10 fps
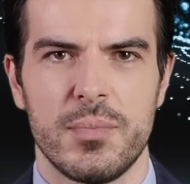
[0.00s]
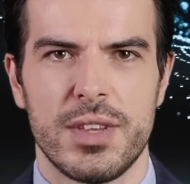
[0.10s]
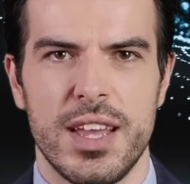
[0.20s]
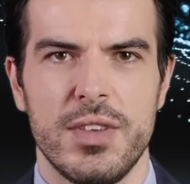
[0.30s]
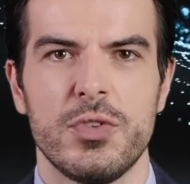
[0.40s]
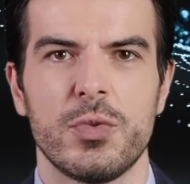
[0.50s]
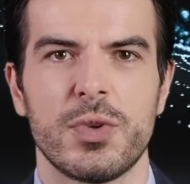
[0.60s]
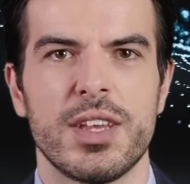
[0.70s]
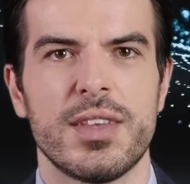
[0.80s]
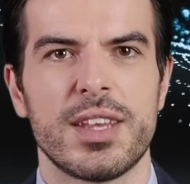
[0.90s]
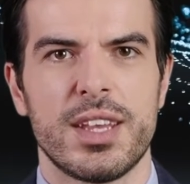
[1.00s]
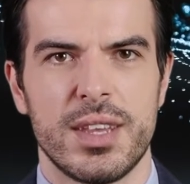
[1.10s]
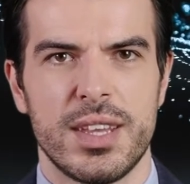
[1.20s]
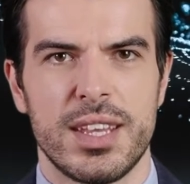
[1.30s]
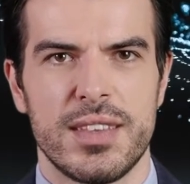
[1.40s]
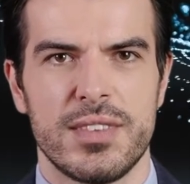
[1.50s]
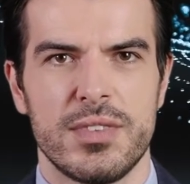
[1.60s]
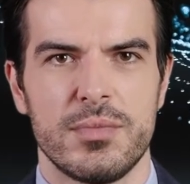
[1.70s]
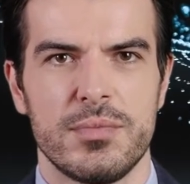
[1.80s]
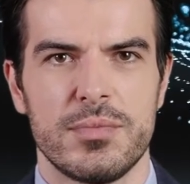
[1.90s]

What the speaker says: obtained through illegal means.